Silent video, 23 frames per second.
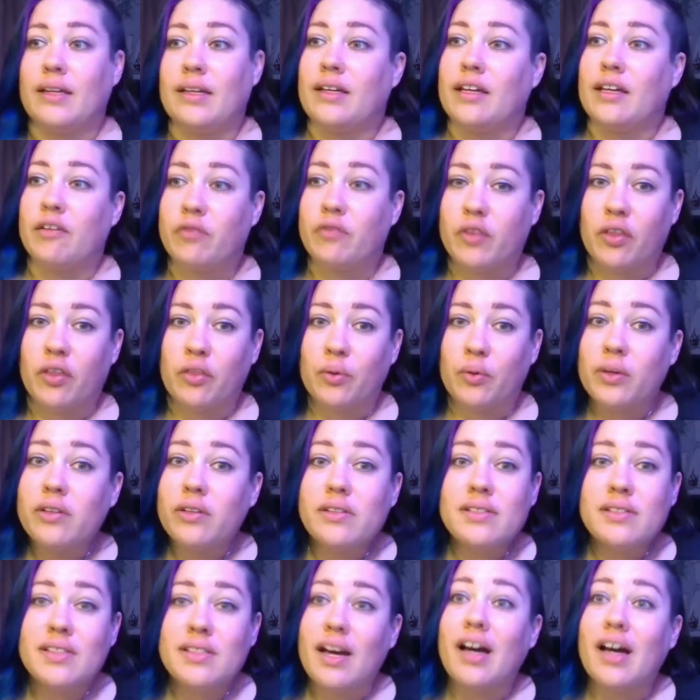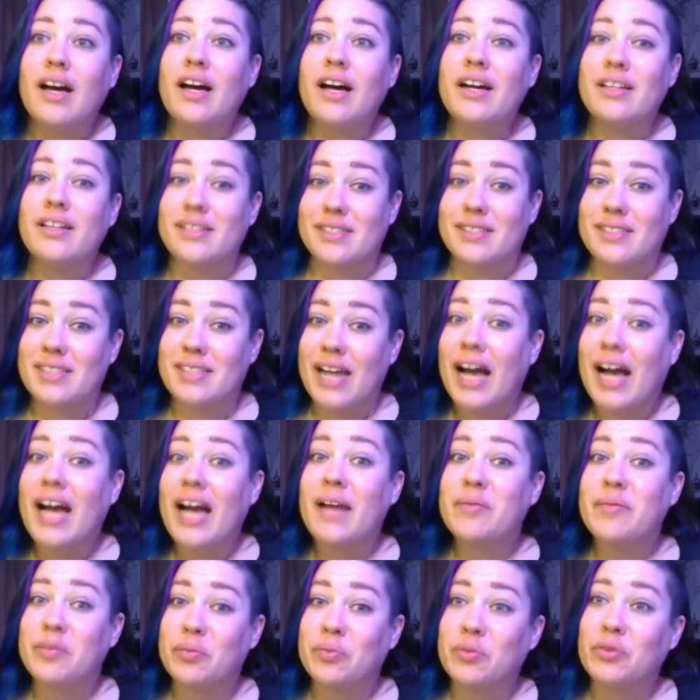if the thrill is gone, it's
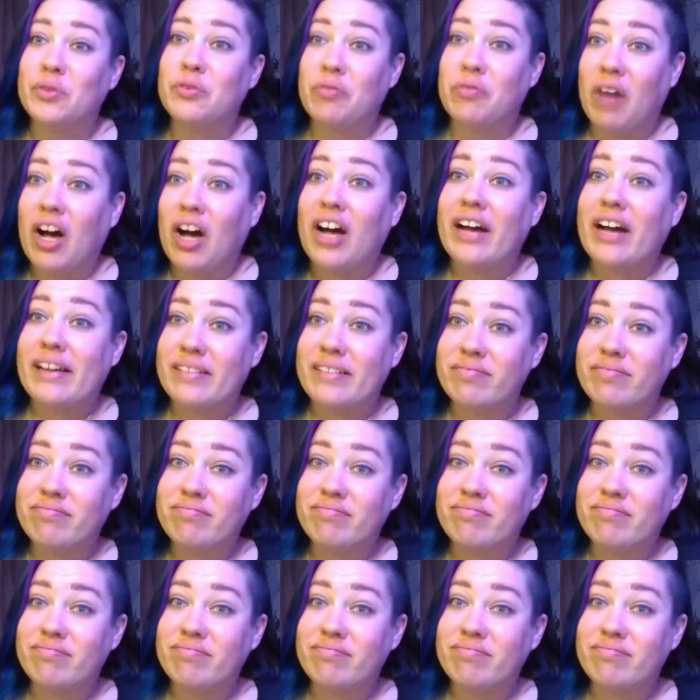time to move on.